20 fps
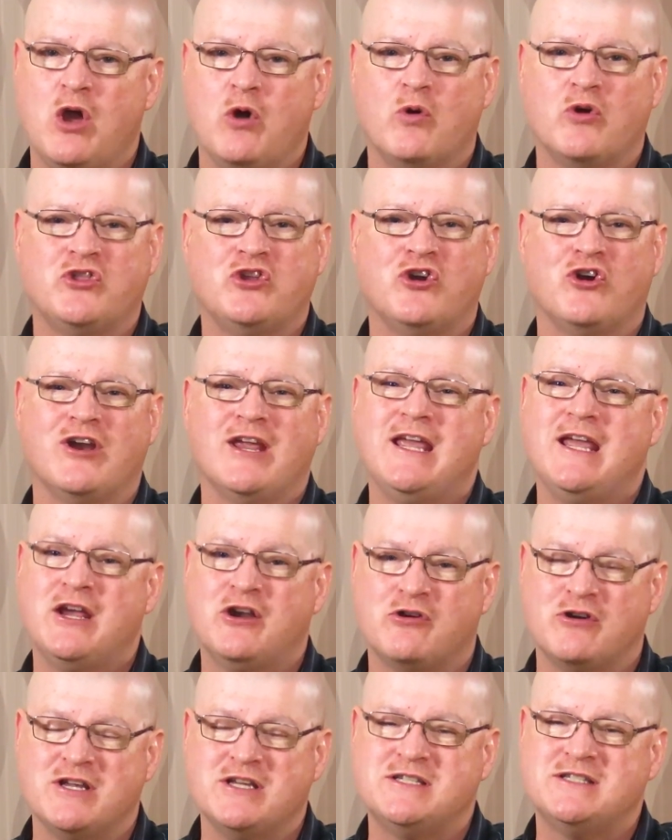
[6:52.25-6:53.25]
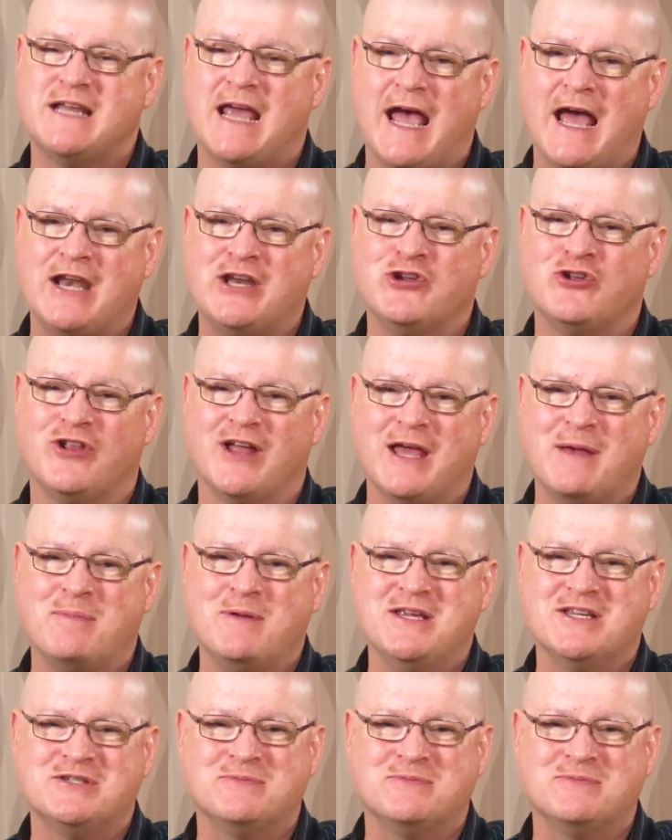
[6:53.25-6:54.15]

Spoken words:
with your increased annual AP